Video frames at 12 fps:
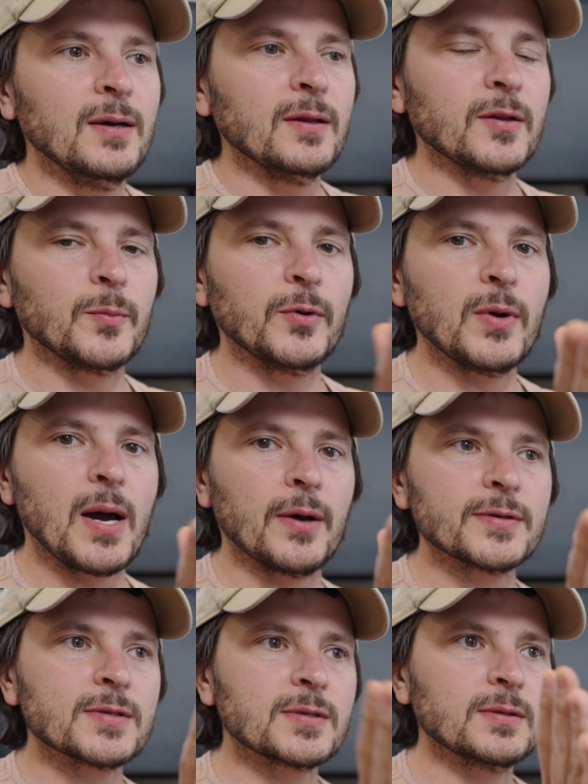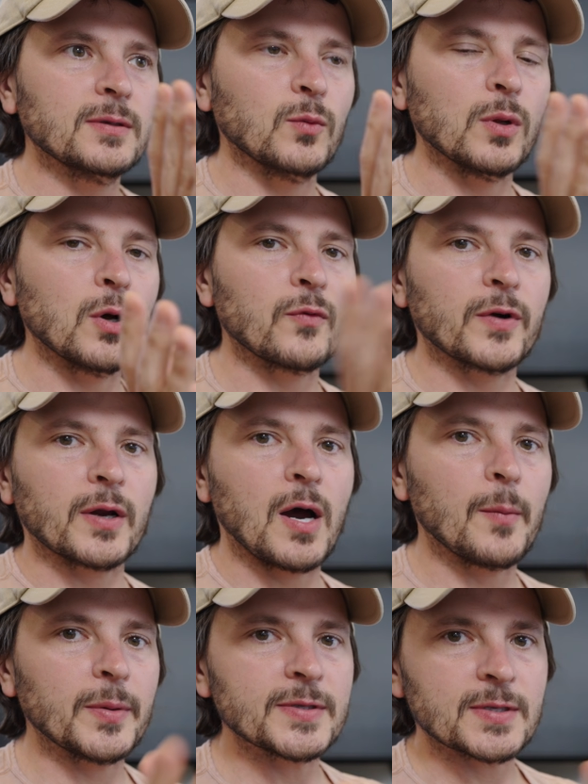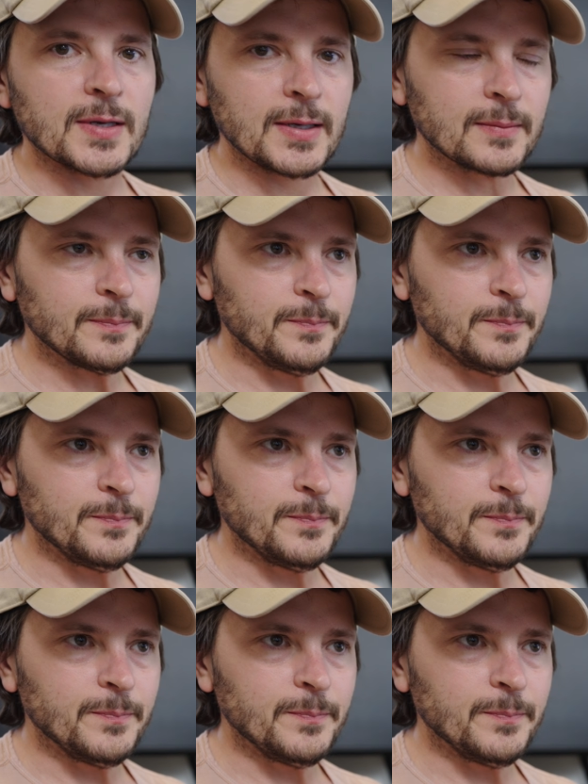the brewhouse will overcompensate